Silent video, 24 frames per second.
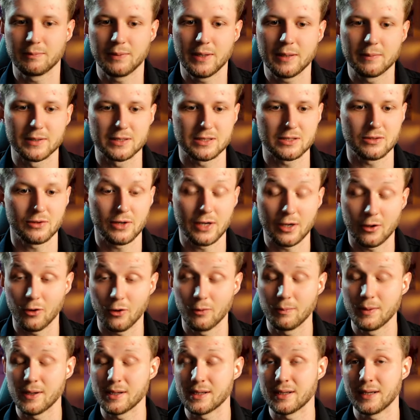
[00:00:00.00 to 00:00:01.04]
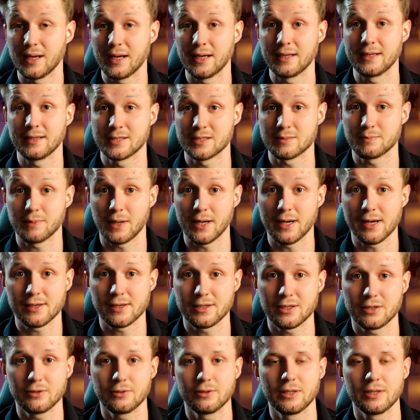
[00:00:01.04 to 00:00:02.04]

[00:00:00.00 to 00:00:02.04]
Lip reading: So I hope I inspired you.